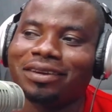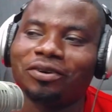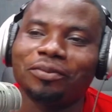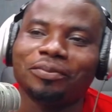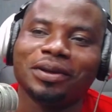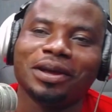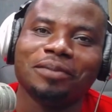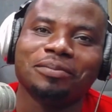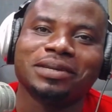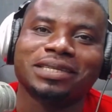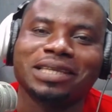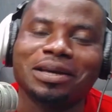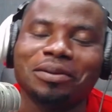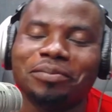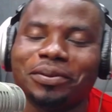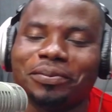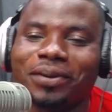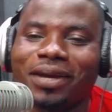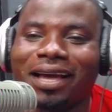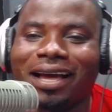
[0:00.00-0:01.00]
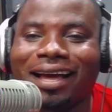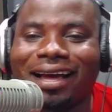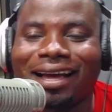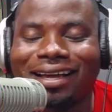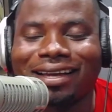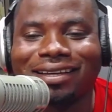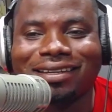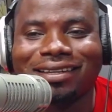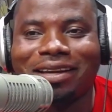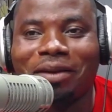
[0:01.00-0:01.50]
we'll be able to be a.
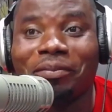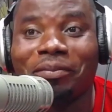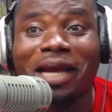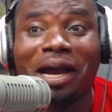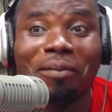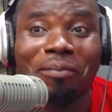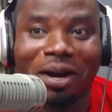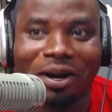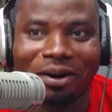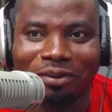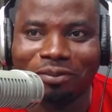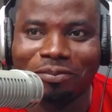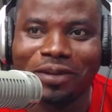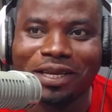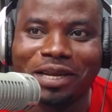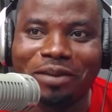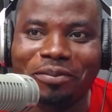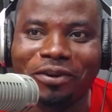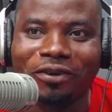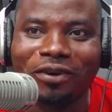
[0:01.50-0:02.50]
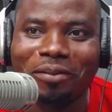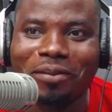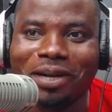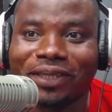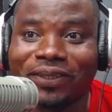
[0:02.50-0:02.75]
Nam dia mano menye bi kra ma